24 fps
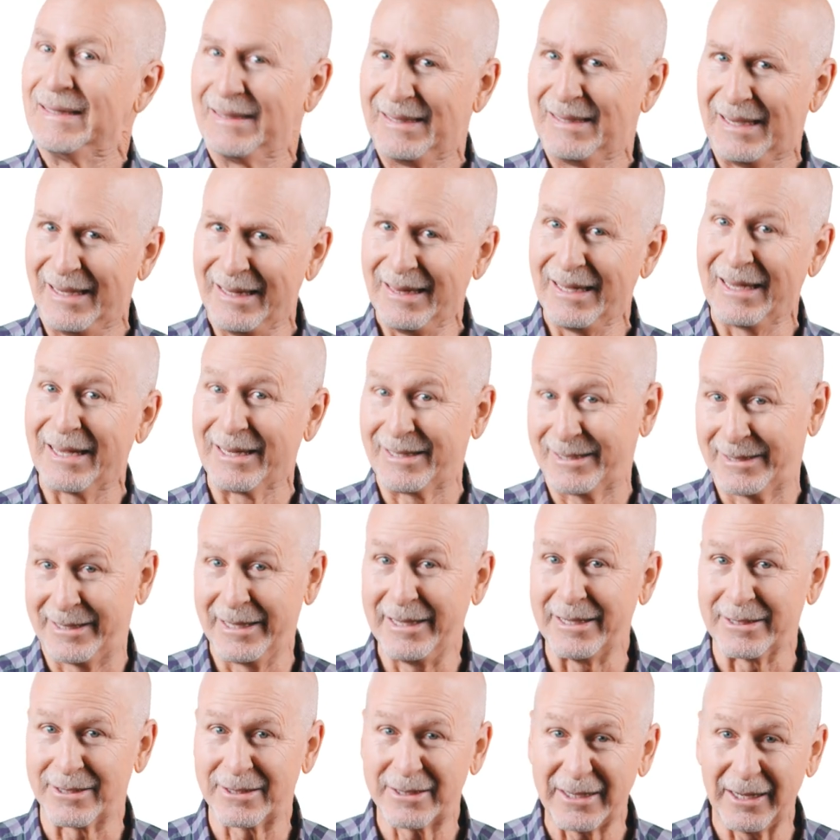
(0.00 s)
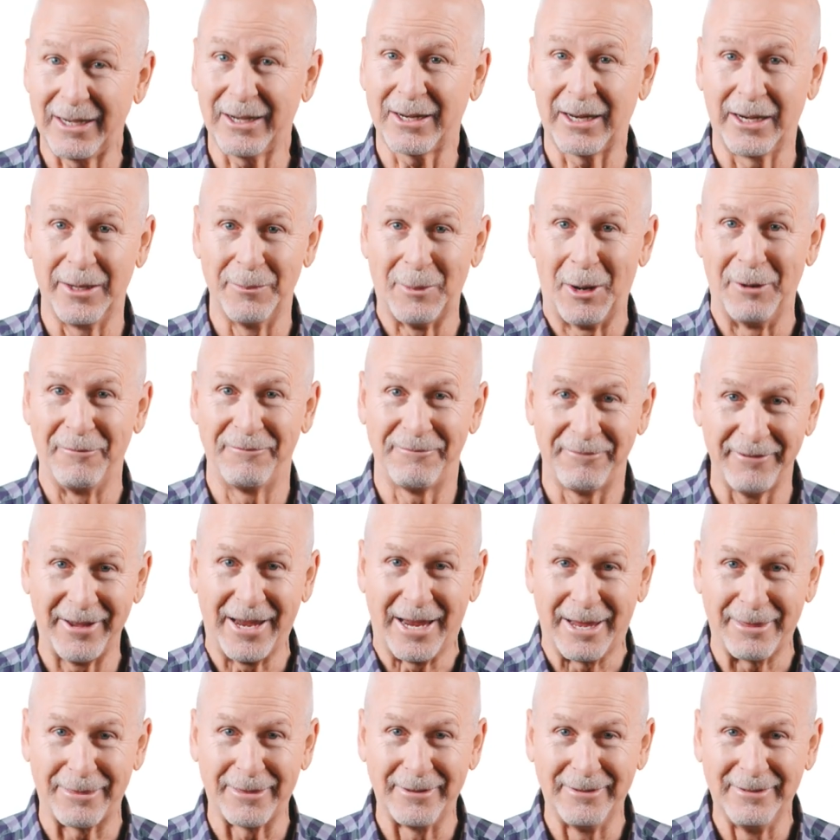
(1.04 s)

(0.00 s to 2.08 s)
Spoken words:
I think it's this, talking about faith,